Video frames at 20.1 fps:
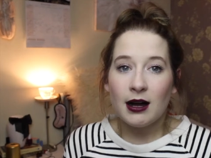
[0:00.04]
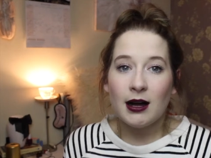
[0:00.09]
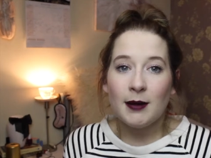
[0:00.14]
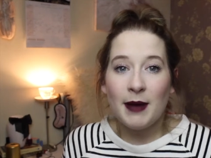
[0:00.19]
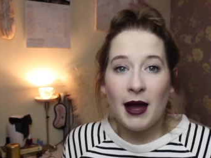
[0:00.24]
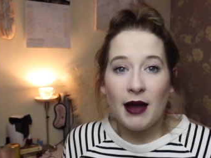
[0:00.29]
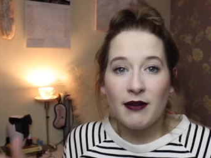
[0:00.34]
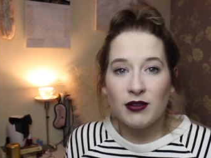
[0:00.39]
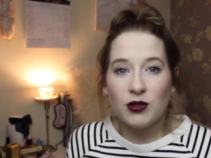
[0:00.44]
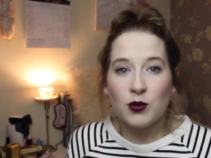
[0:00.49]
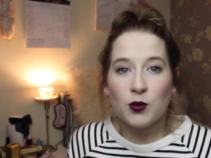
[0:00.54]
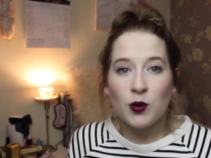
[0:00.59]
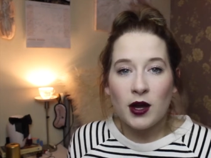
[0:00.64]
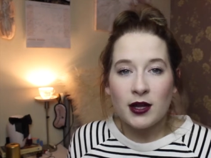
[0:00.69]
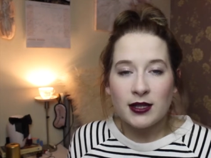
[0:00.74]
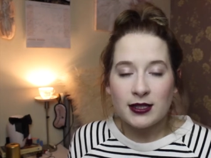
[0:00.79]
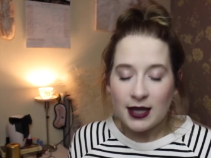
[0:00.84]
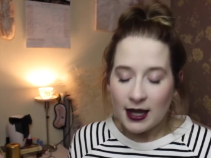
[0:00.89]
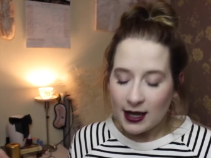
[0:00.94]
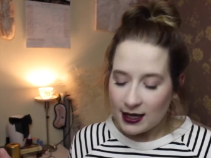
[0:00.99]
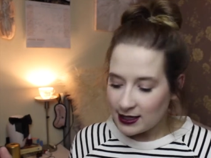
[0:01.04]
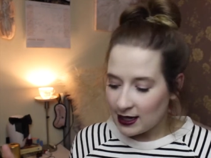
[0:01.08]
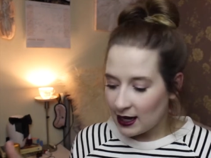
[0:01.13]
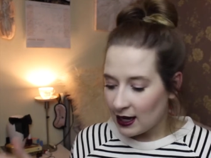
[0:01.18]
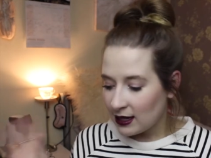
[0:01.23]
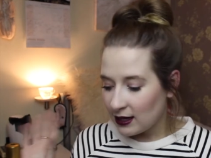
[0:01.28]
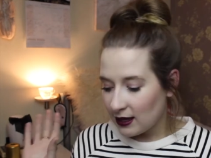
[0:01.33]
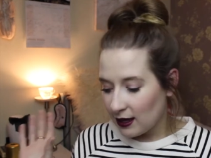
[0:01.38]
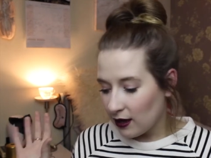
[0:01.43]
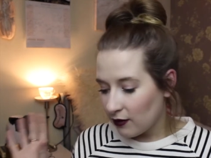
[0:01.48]
I'm having the worst
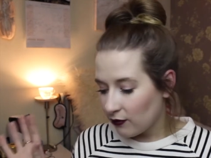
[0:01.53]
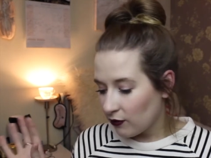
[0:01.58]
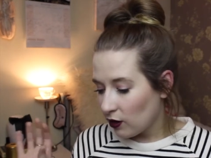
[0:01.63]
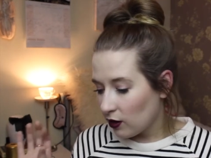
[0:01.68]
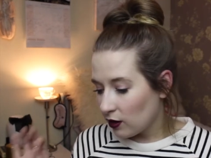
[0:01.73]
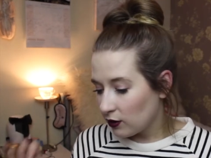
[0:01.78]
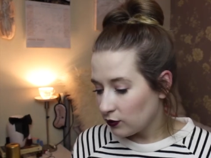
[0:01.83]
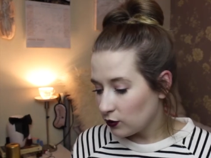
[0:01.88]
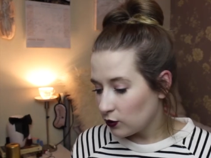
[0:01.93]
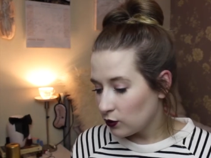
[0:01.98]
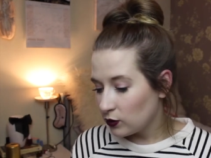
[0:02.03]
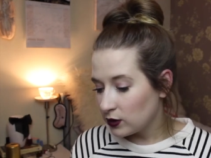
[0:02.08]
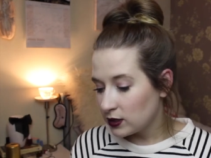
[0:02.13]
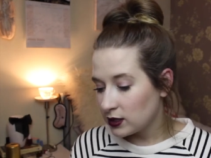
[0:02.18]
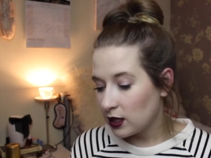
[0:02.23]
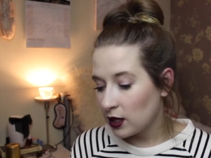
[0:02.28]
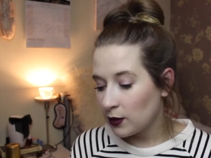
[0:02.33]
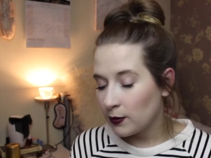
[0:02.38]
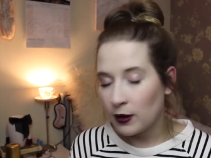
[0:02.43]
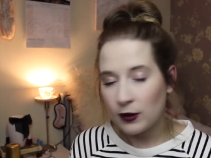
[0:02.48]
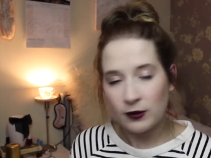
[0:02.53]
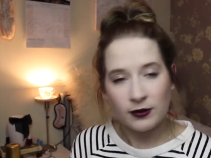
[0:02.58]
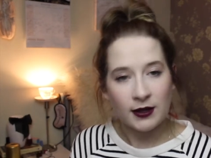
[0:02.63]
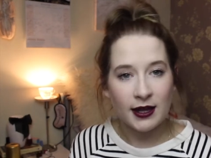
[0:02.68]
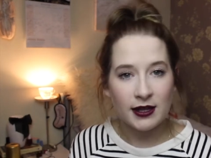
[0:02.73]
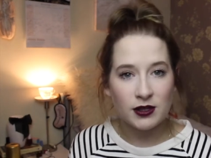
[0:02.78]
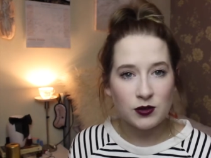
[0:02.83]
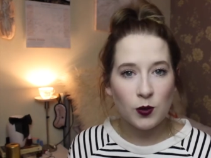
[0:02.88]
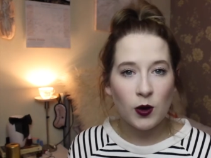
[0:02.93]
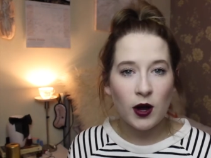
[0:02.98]
headache ever of all the entire world.
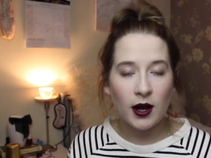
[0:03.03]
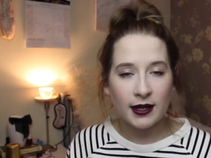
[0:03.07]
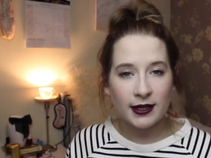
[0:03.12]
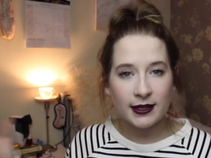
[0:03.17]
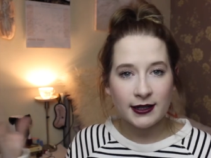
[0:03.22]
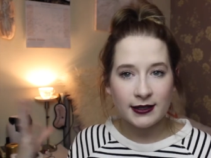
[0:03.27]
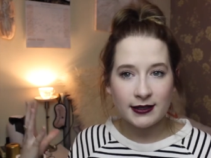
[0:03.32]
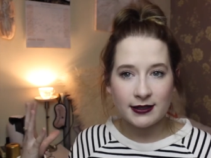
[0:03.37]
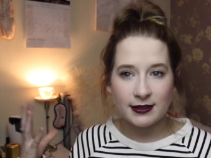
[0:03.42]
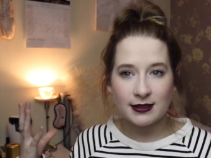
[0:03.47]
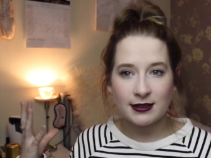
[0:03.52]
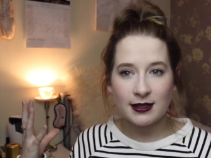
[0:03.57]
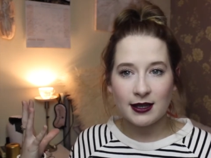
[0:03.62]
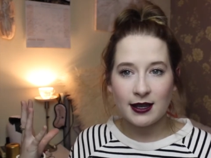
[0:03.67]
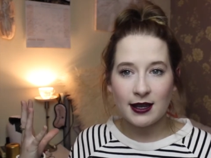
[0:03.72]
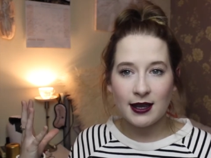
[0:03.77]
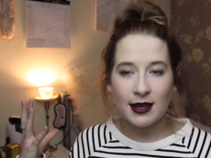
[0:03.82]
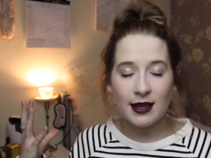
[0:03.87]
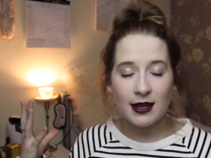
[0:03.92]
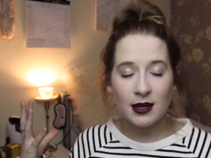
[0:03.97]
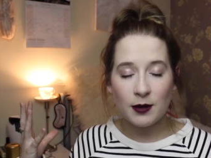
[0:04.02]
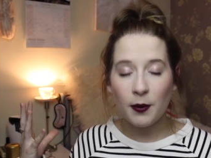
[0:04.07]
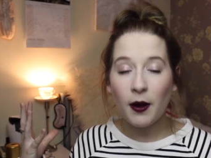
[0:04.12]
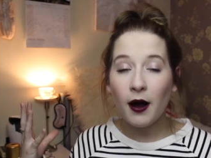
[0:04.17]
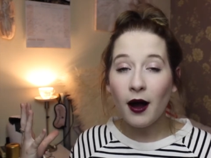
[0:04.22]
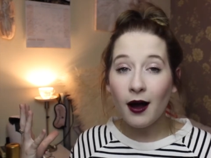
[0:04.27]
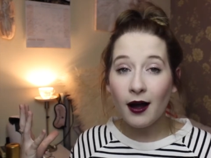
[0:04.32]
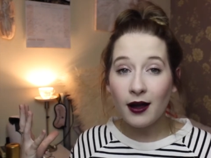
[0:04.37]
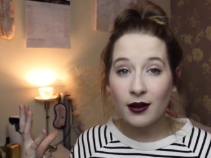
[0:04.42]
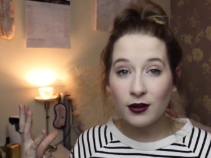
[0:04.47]
That is why it's in a
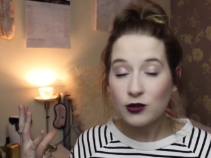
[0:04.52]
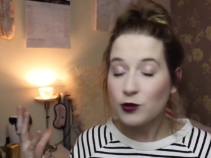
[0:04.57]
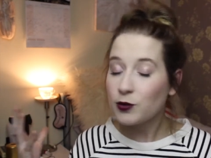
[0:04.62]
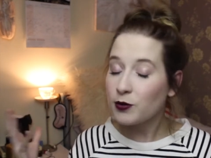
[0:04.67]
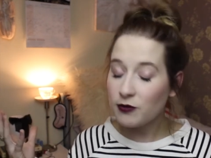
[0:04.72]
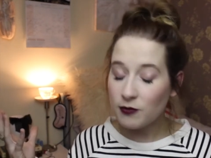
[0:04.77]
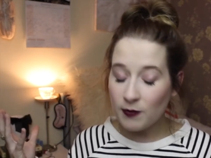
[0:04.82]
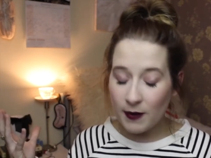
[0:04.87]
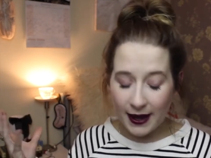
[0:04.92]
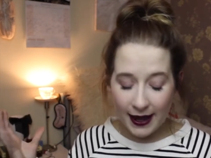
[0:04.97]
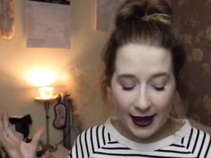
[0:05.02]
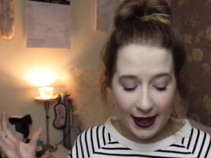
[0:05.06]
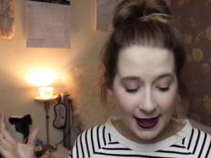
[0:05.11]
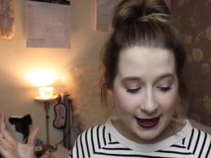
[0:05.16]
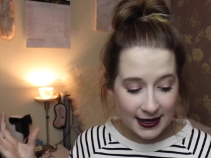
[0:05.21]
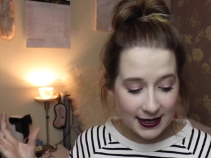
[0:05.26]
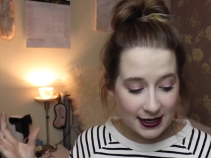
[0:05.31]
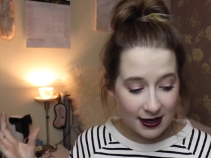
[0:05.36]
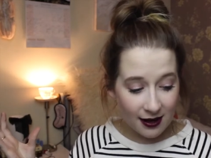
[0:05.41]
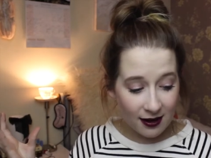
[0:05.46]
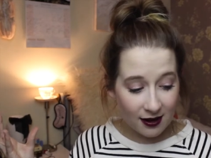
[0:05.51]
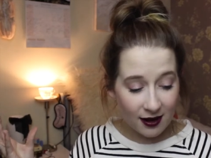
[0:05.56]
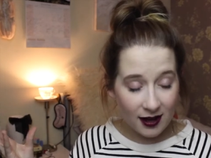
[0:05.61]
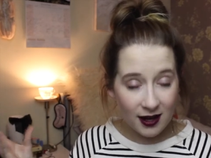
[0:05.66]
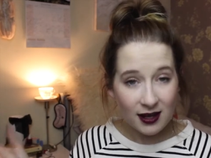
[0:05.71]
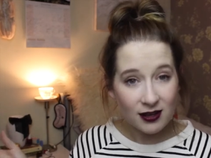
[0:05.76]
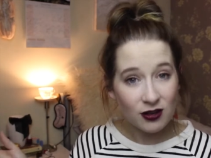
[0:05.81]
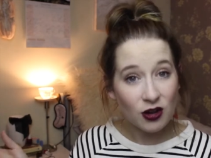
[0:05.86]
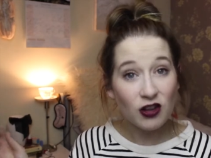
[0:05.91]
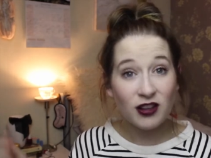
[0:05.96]
pile on top of my head, and
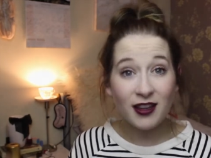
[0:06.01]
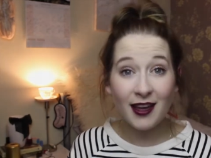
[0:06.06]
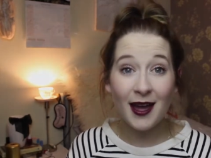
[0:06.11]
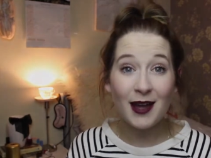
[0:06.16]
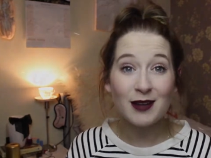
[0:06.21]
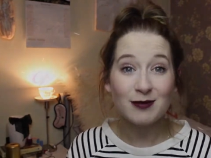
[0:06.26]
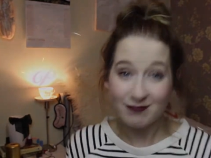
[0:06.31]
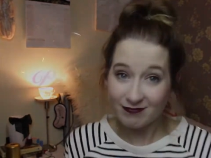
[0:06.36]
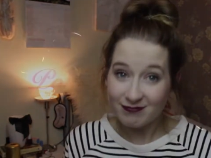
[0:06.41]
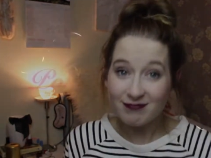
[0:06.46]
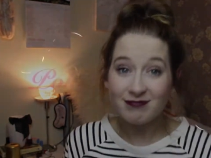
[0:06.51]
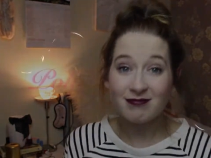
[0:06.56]
I don't care.